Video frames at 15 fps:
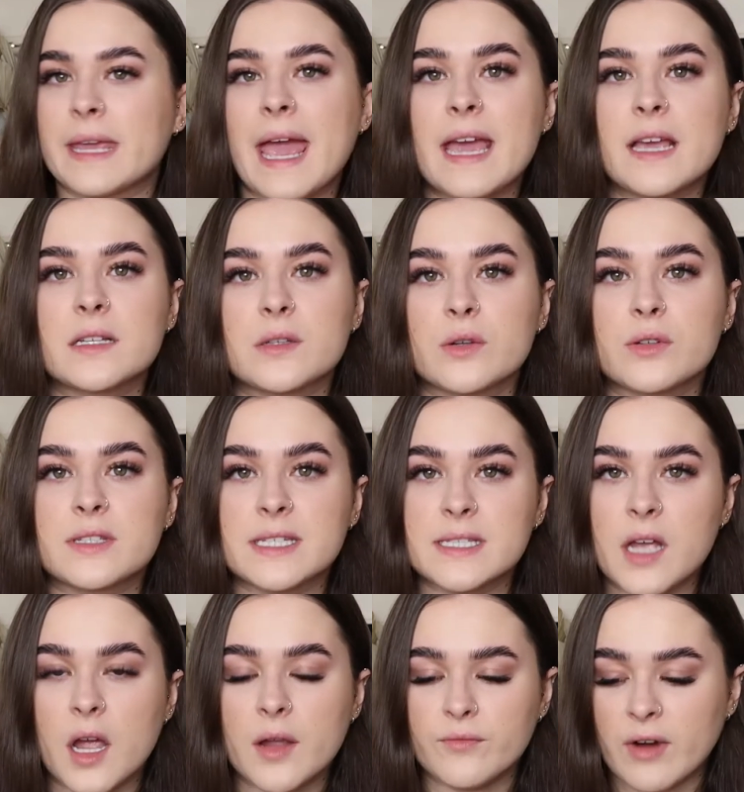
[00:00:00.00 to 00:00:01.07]
the ASOS
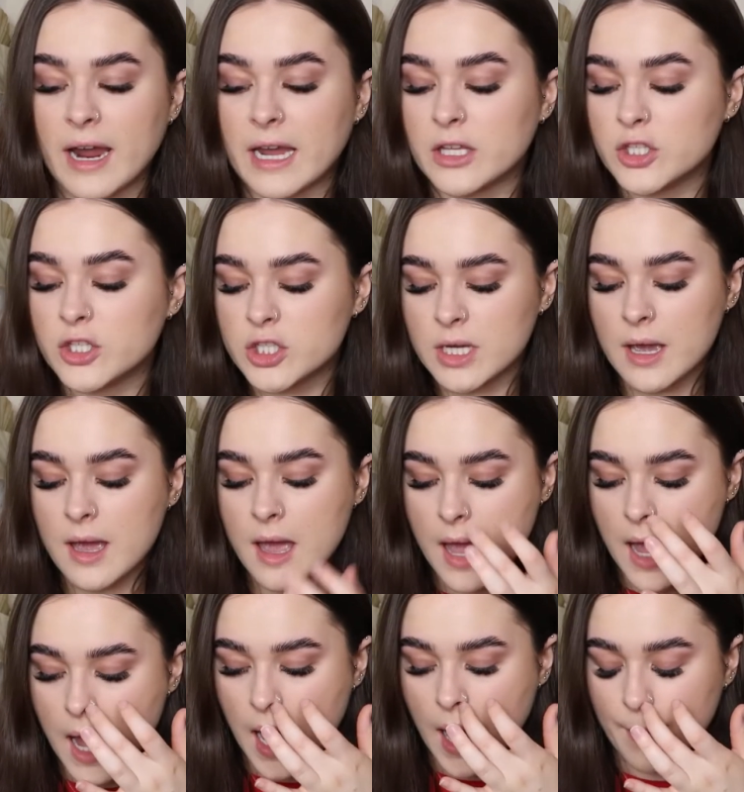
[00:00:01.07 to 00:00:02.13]
design range,
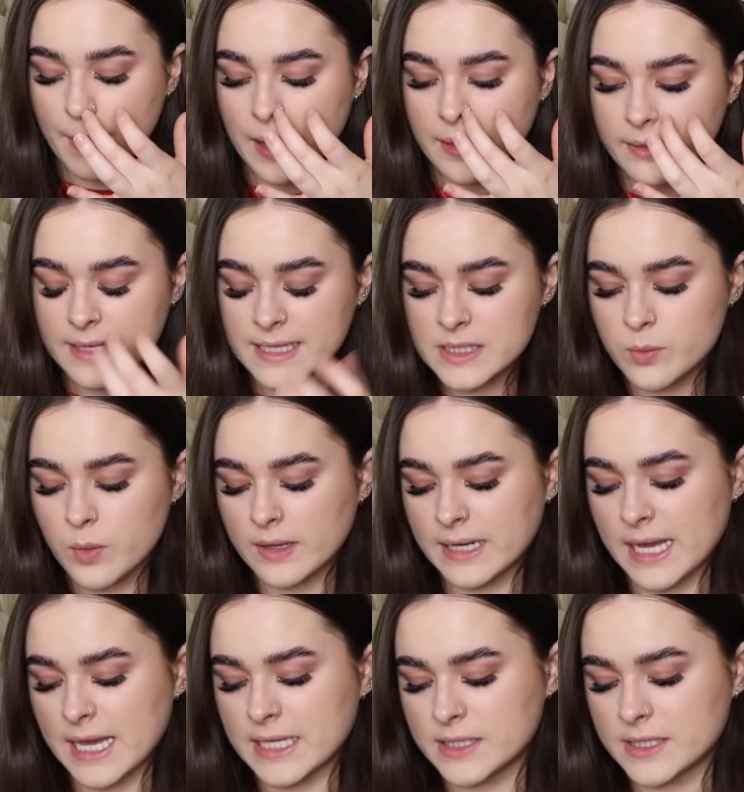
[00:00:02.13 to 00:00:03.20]
and this one
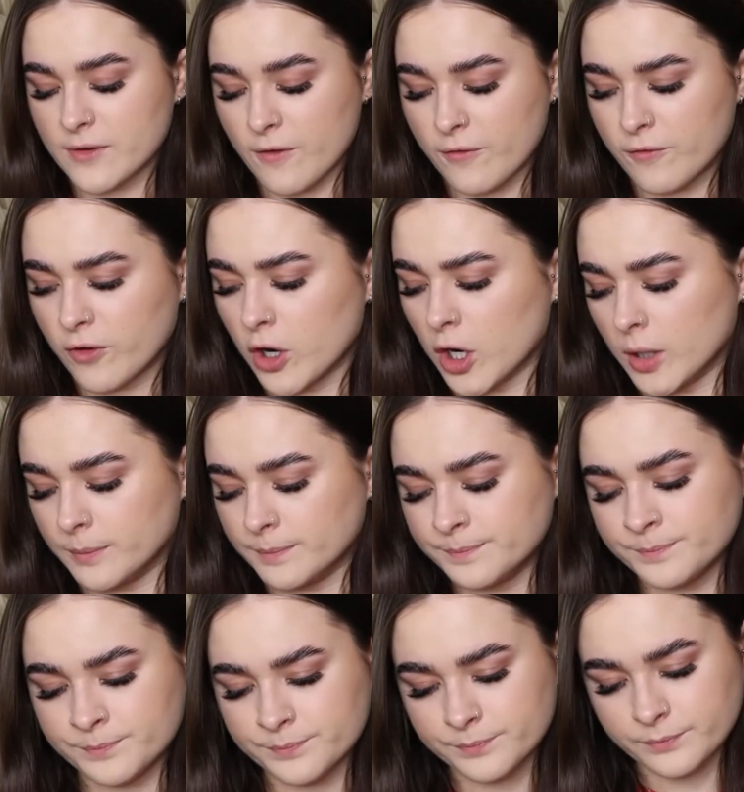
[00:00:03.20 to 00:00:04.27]
is
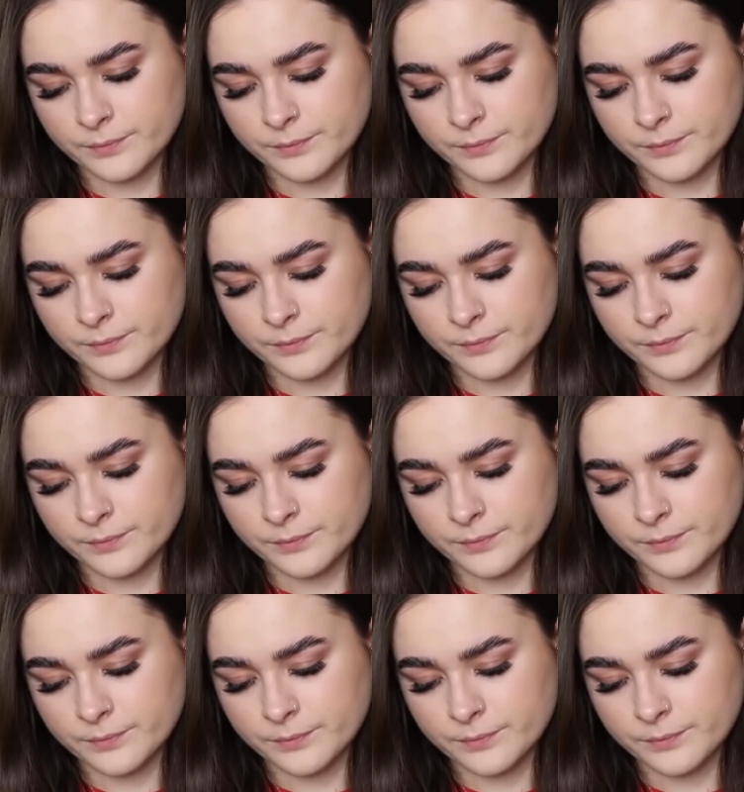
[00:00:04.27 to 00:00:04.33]
from